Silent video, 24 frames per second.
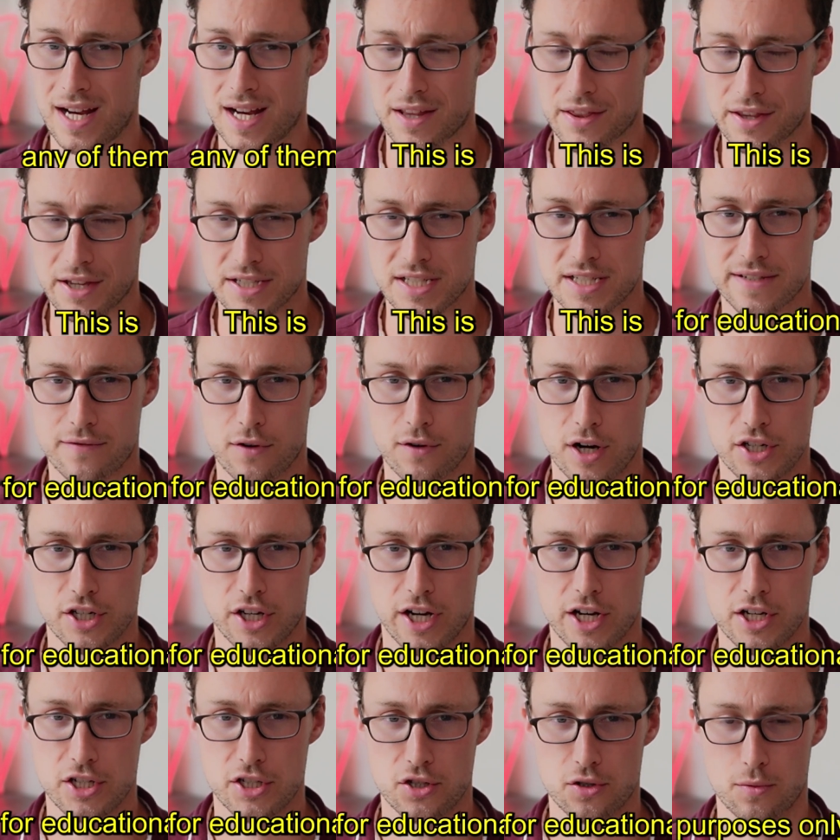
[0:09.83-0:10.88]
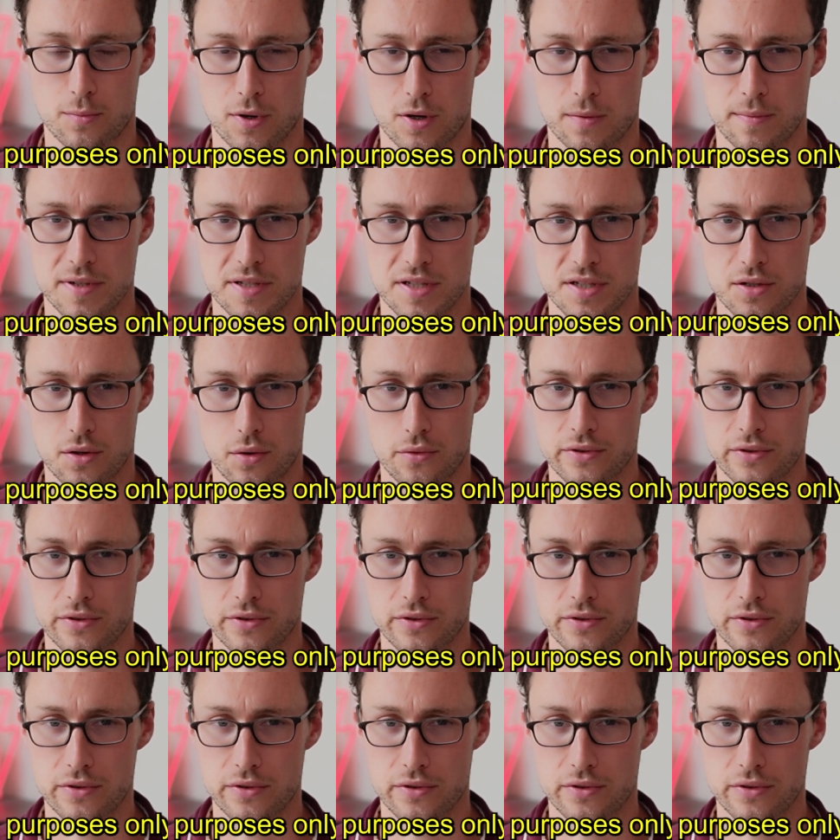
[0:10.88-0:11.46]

This is for educational purposes